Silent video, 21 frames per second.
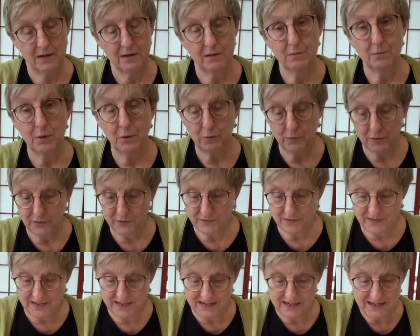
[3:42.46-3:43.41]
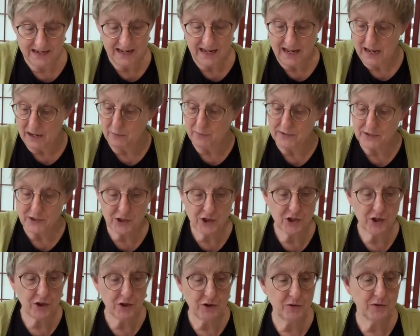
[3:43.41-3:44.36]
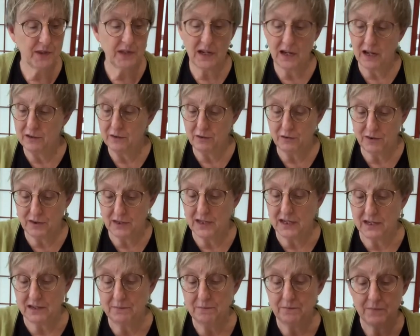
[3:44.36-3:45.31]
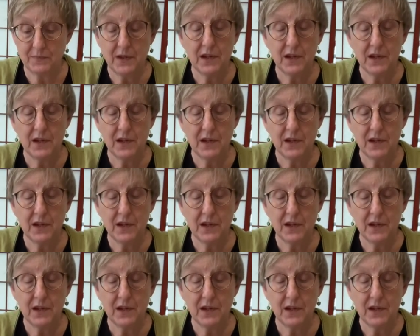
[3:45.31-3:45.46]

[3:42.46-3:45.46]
but we'll see. I want to show you the other thing.